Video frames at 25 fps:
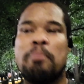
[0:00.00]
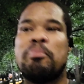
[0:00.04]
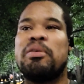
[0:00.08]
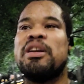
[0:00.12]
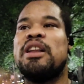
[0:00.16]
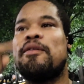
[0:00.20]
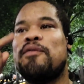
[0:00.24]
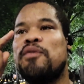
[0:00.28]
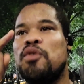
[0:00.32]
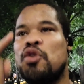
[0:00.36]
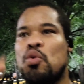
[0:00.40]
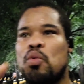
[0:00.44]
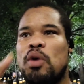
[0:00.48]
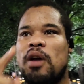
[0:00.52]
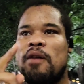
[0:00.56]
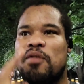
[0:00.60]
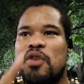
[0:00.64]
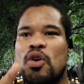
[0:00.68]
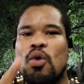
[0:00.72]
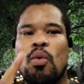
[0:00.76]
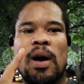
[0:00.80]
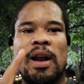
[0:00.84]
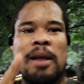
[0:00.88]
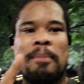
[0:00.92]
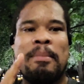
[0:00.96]
But if you if
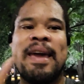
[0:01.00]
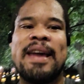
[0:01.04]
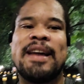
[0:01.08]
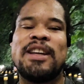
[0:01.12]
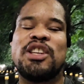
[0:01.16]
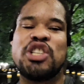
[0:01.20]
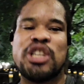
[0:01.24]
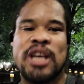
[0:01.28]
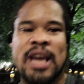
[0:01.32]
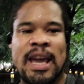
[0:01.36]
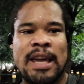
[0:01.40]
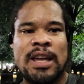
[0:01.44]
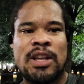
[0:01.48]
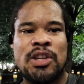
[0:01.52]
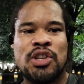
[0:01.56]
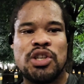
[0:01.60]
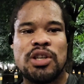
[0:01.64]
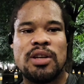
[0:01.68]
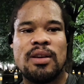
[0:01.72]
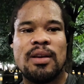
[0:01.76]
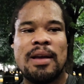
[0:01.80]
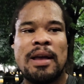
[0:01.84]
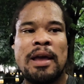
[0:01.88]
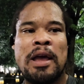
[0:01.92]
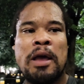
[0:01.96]
you want to make a change,
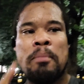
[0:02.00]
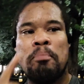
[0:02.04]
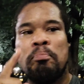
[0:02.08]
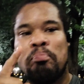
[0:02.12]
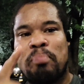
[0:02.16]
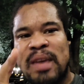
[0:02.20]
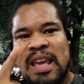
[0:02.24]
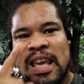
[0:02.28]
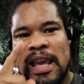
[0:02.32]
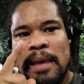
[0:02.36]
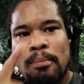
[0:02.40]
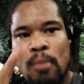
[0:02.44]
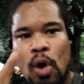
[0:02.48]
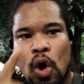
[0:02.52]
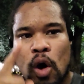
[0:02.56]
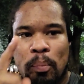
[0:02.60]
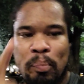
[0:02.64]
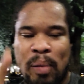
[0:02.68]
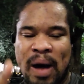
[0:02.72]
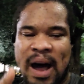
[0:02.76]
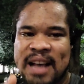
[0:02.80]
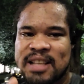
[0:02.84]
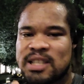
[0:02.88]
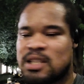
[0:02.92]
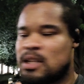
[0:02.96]
be more
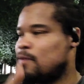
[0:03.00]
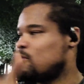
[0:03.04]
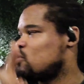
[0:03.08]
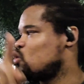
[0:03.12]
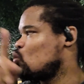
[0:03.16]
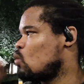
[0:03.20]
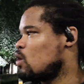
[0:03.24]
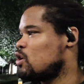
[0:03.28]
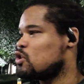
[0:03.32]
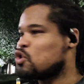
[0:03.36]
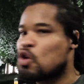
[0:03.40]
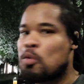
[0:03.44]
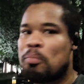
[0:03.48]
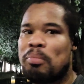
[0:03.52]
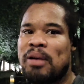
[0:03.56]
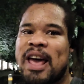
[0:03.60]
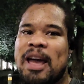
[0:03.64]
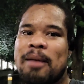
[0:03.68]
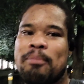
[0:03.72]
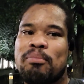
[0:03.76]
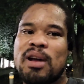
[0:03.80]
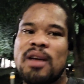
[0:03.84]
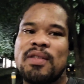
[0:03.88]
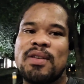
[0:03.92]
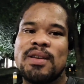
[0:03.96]
positive towards your black
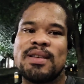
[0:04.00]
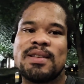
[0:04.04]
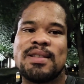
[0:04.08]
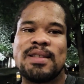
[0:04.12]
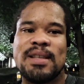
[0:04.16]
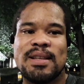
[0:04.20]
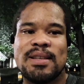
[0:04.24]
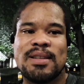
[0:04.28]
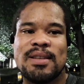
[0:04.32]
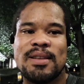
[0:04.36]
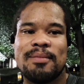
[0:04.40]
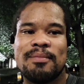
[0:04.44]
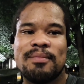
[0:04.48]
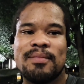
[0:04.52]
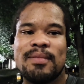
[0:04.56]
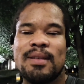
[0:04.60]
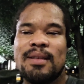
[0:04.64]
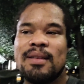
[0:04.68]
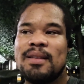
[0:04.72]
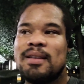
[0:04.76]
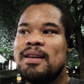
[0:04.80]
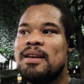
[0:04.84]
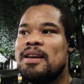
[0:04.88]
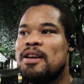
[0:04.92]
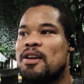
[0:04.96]
brother and sister.
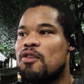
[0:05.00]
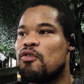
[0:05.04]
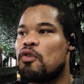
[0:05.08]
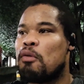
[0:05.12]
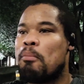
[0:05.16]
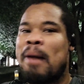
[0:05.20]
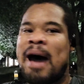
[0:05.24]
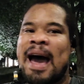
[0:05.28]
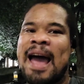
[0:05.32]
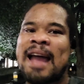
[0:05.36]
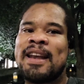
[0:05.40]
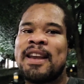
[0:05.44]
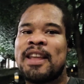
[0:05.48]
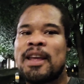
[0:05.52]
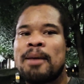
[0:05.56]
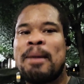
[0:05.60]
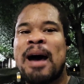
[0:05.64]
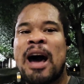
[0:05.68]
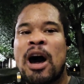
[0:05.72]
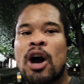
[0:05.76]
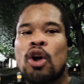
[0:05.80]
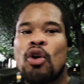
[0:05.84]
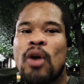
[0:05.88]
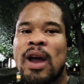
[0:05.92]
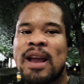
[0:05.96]
Remind them
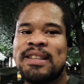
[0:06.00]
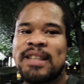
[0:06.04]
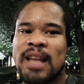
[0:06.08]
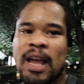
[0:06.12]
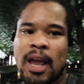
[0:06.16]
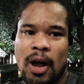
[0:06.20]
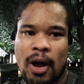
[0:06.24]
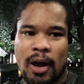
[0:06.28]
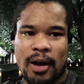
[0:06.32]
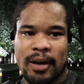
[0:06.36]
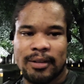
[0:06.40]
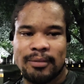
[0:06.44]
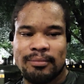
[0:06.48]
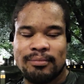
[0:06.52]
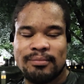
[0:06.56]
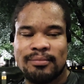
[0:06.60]
how great they are.